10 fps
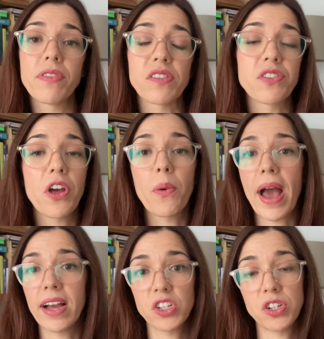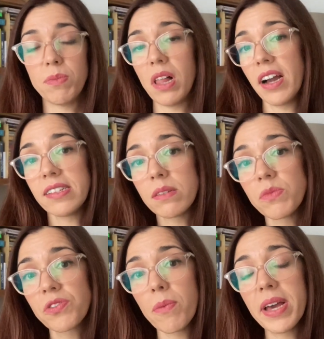There's no actionable
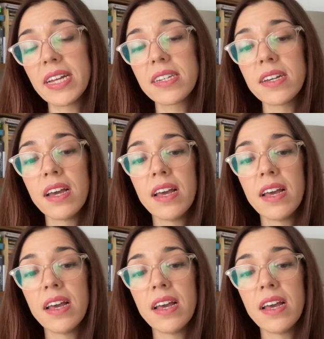items from it,